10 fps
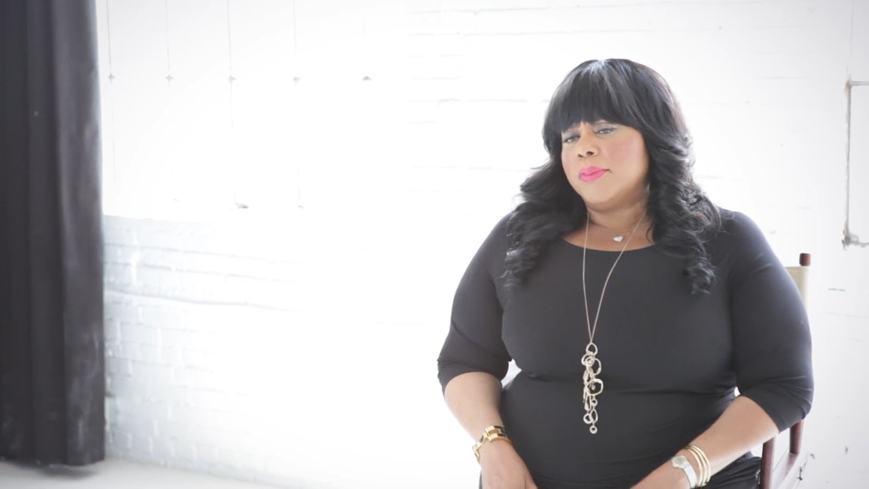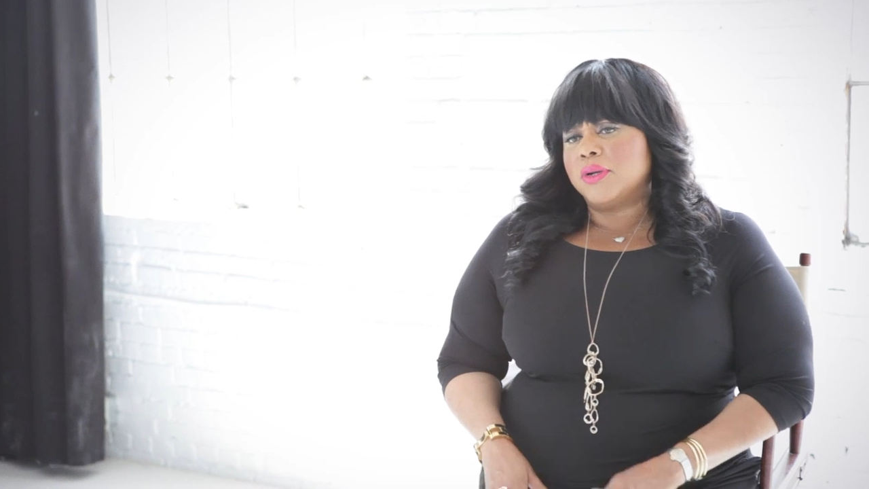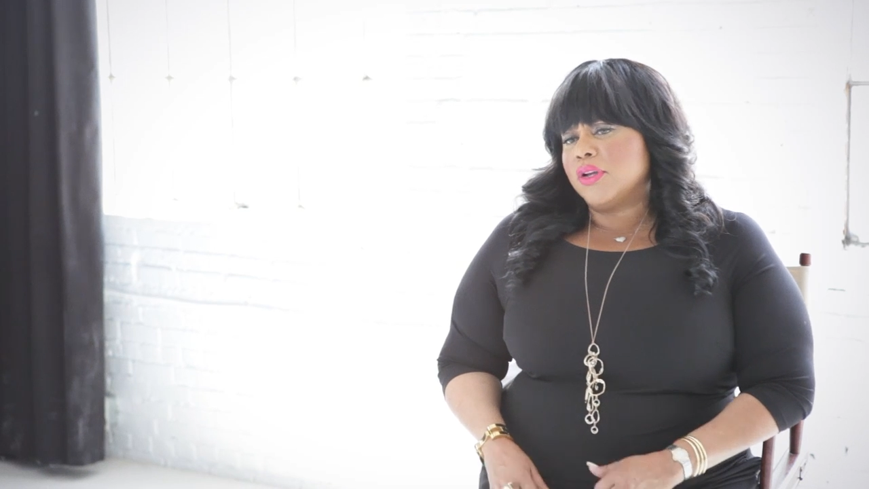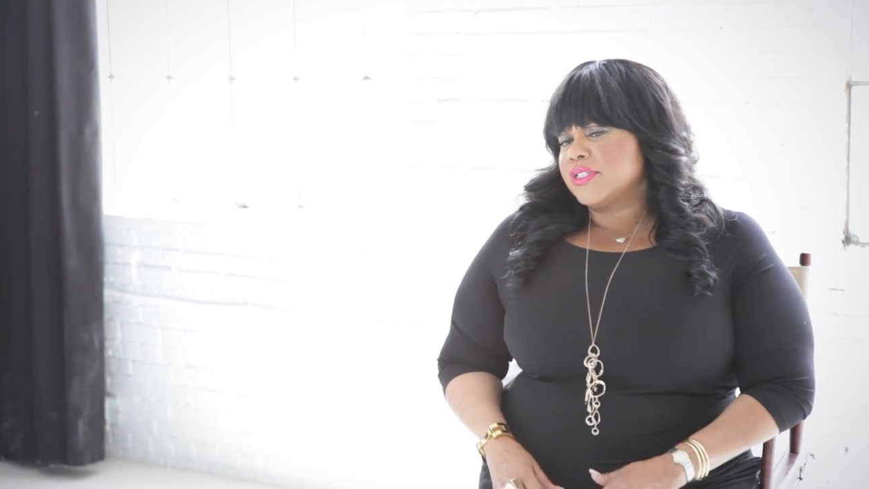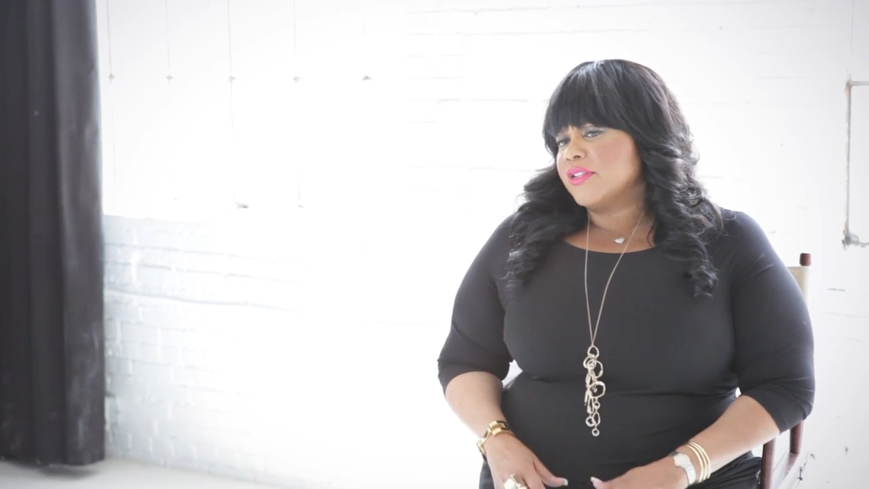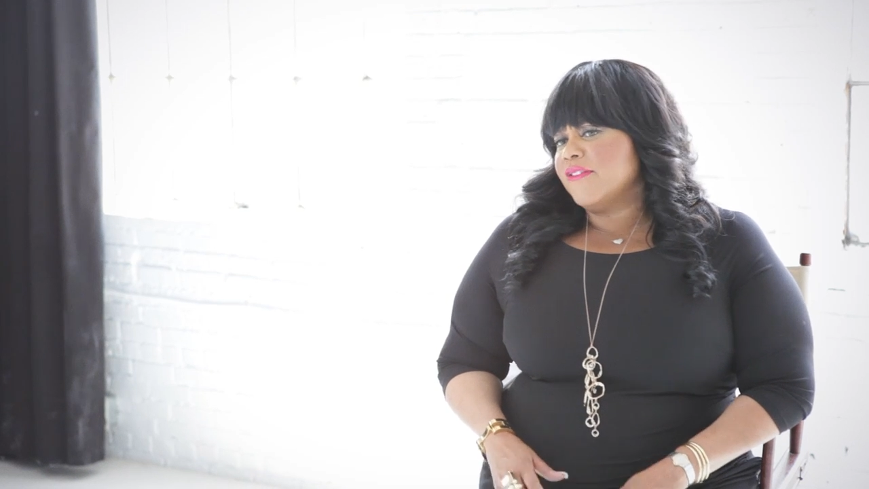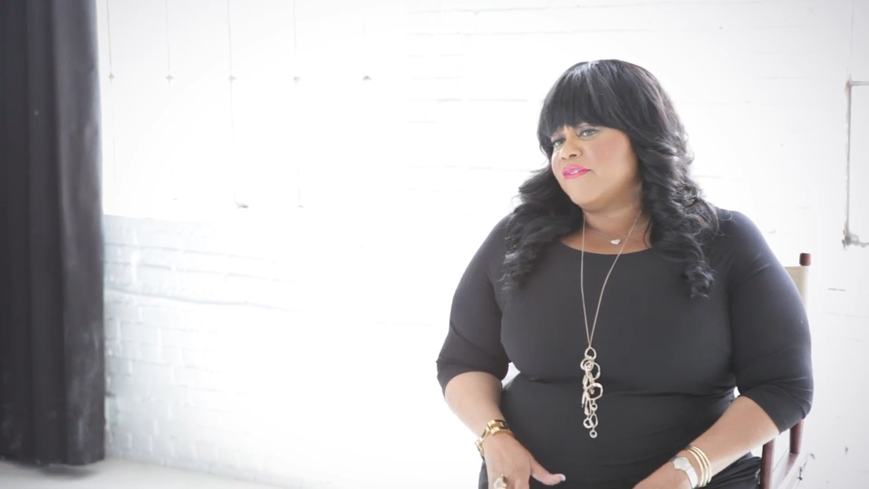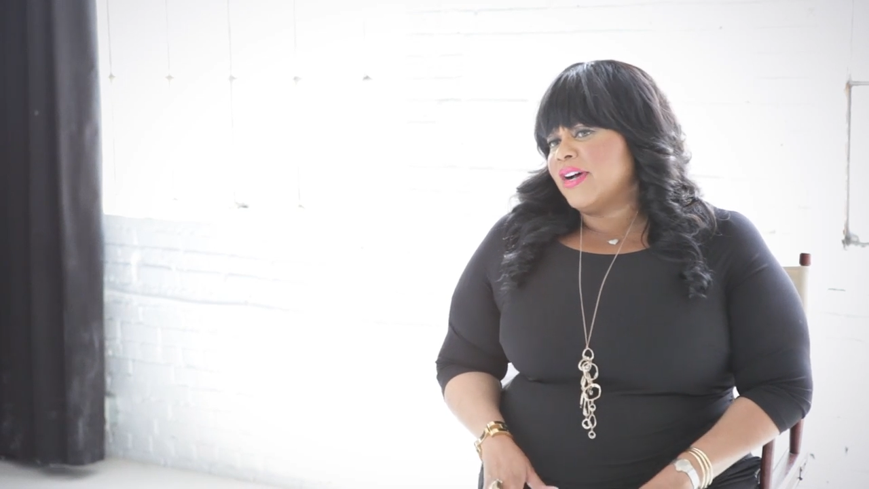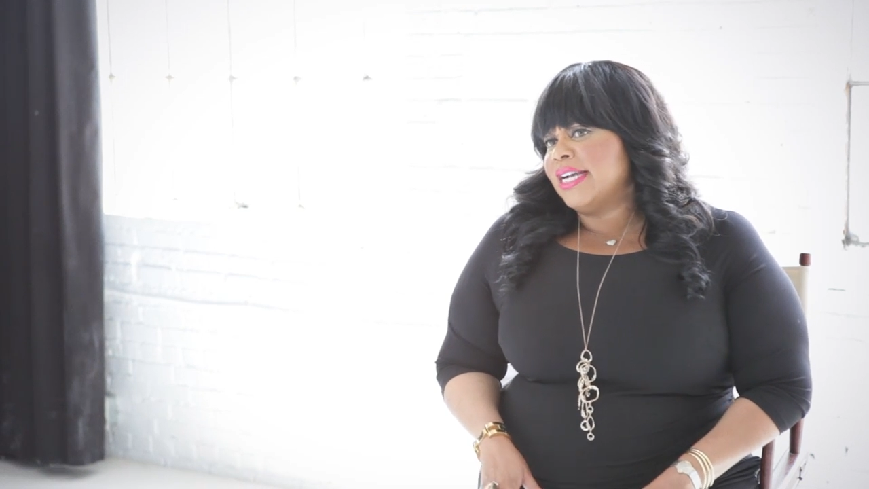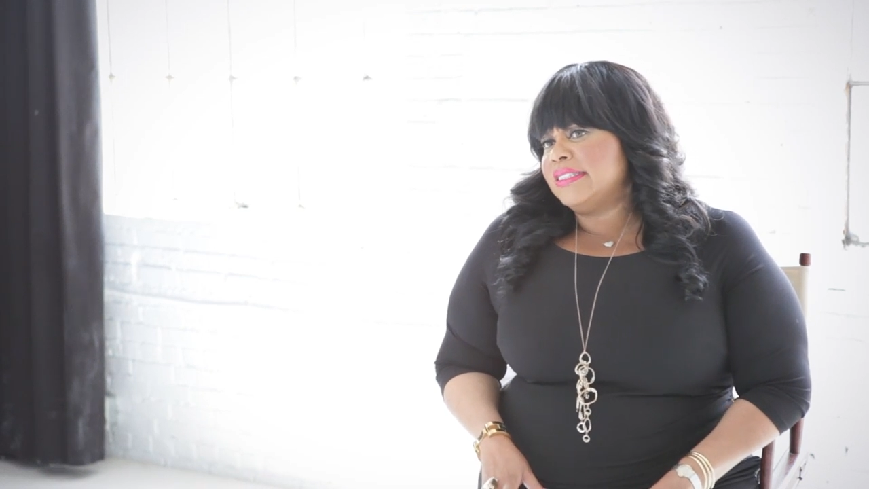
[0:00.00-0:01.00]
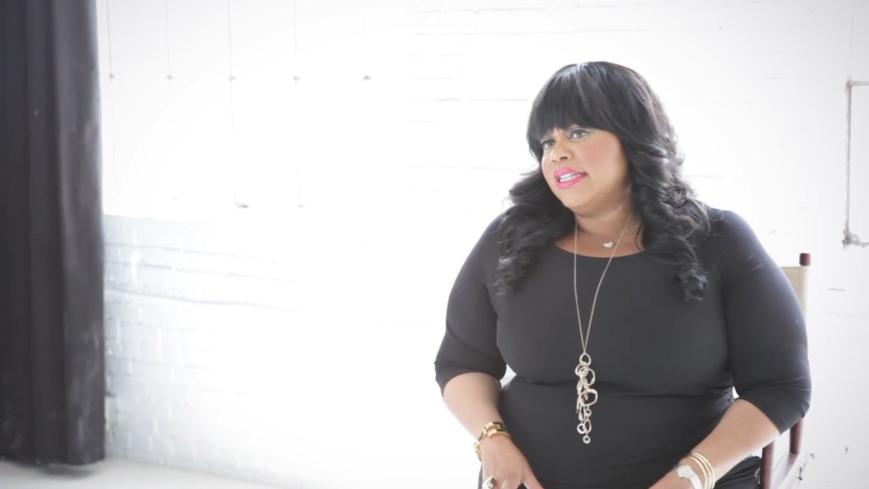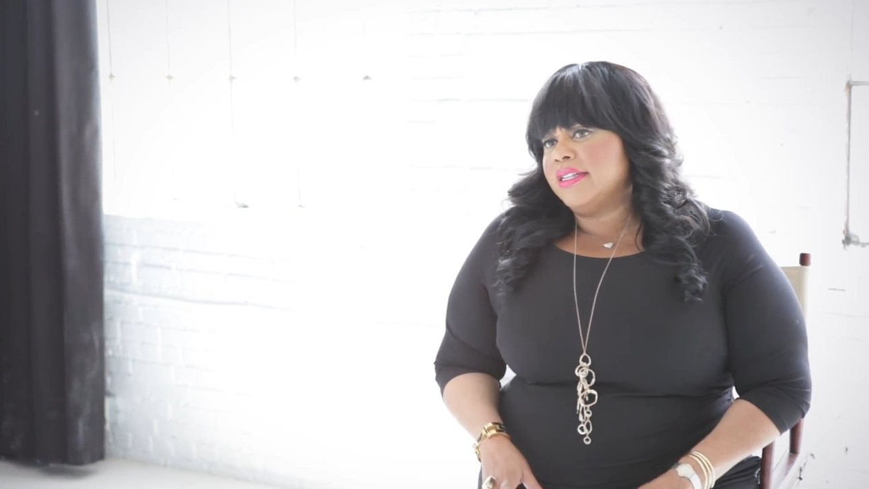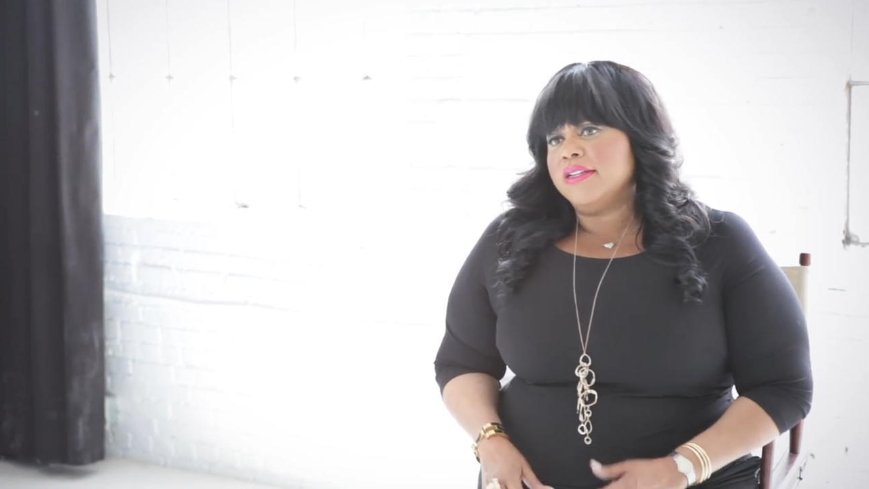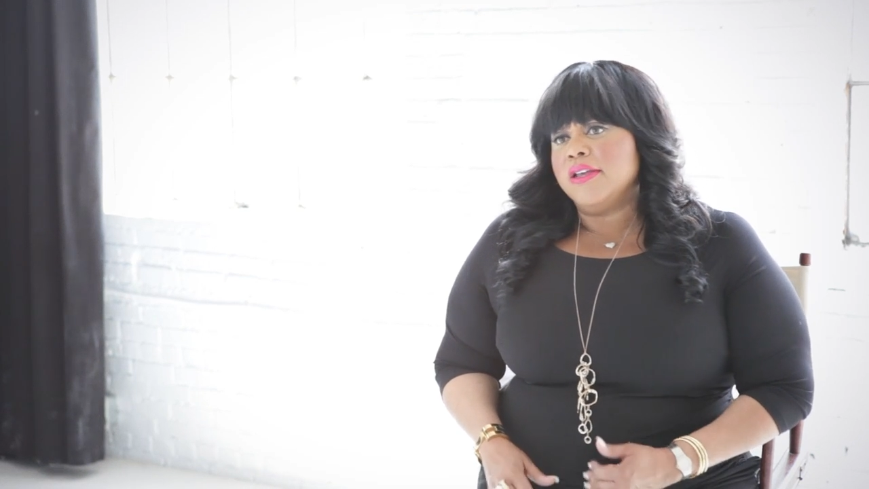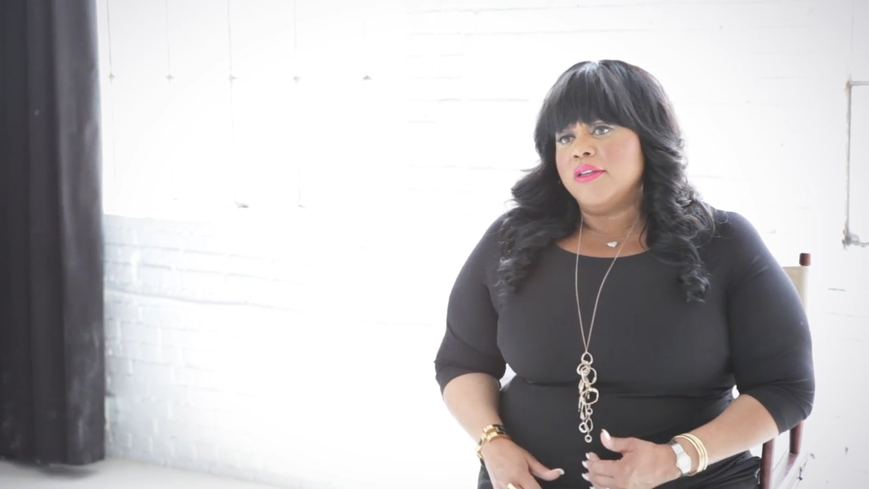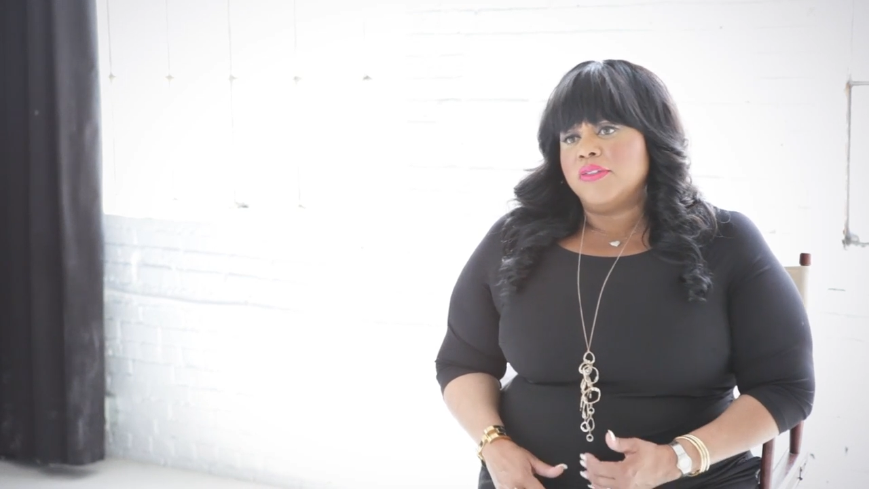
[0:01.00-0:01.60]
but also finding